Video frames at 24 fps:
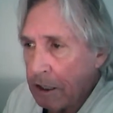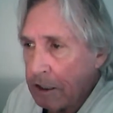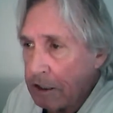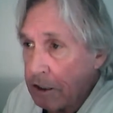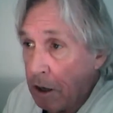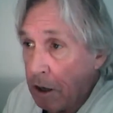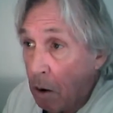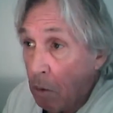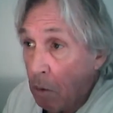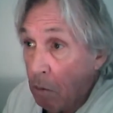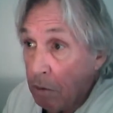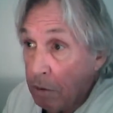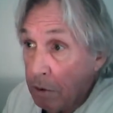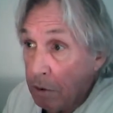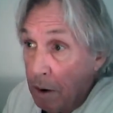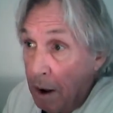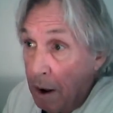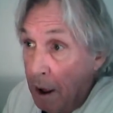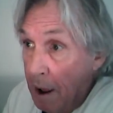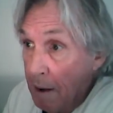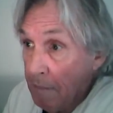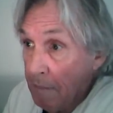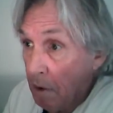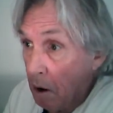So you
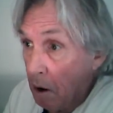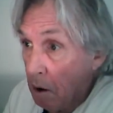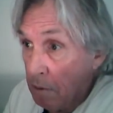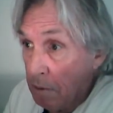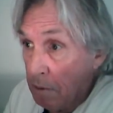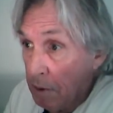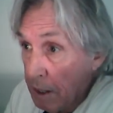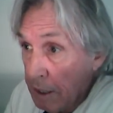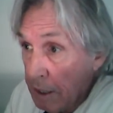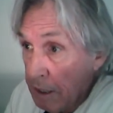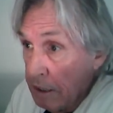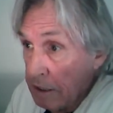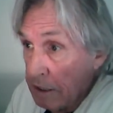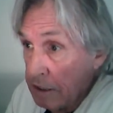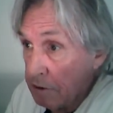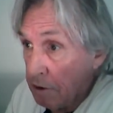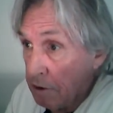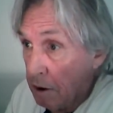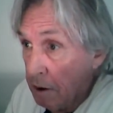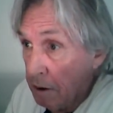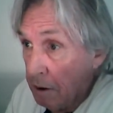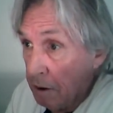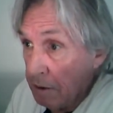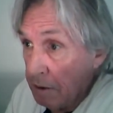have already
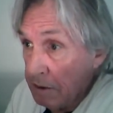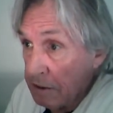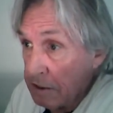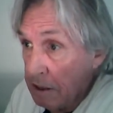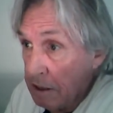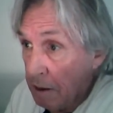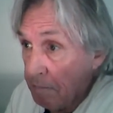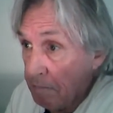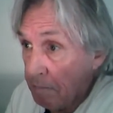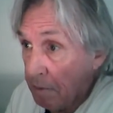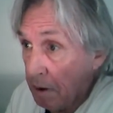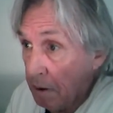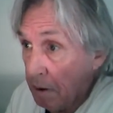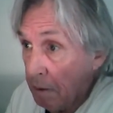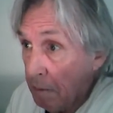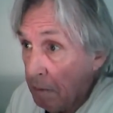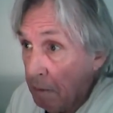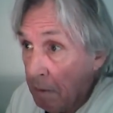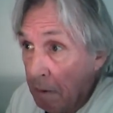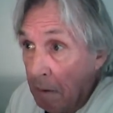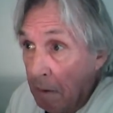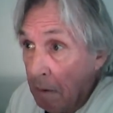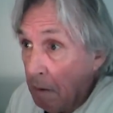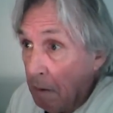started
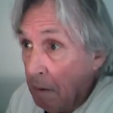something